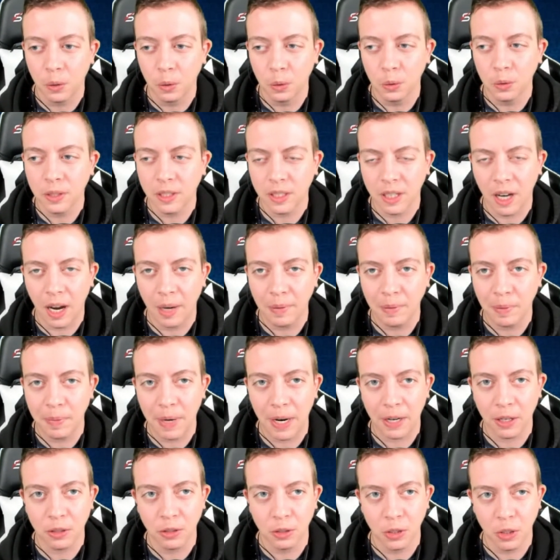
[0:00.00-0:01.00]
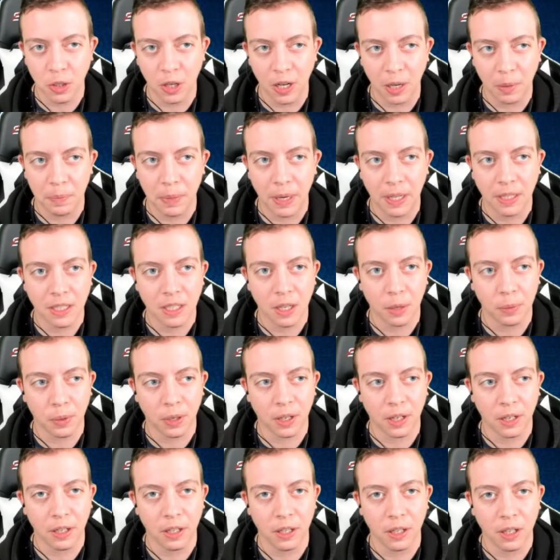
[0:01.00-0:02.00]
old timey medical treatments that
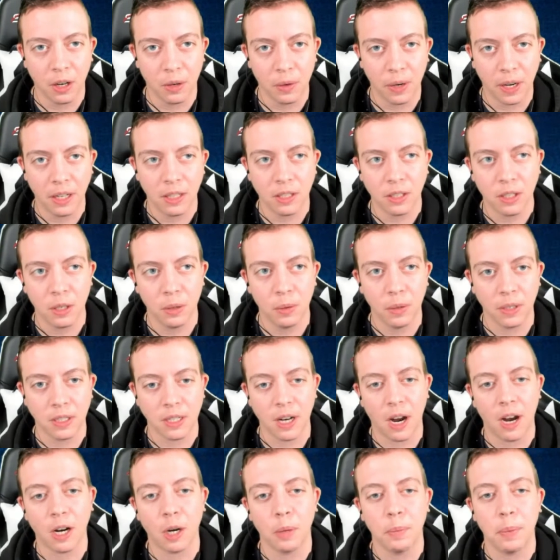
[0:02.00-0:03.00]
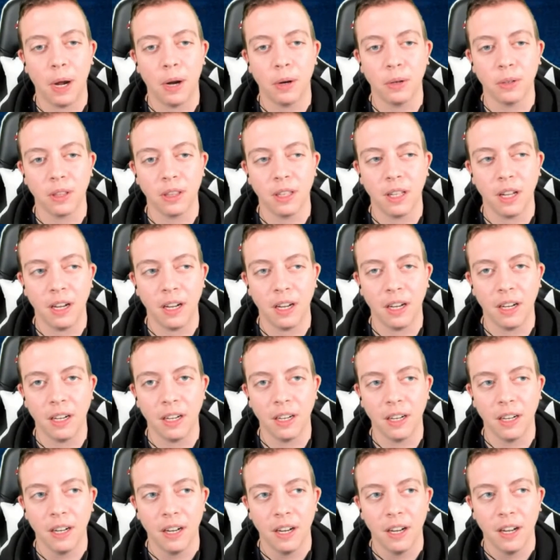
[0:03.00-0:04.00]
we're going to go into and talk about
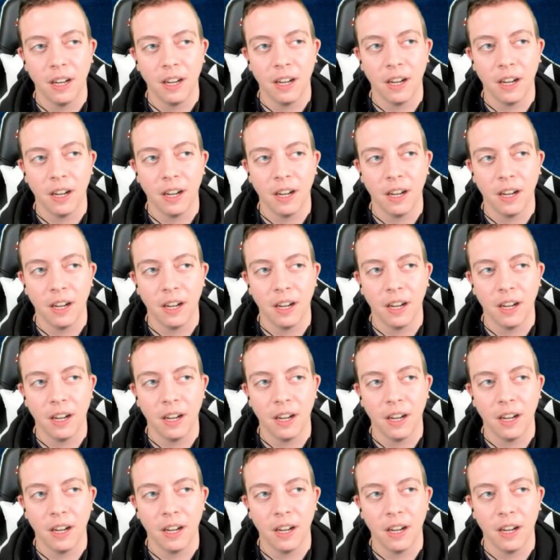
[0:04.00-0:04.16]
the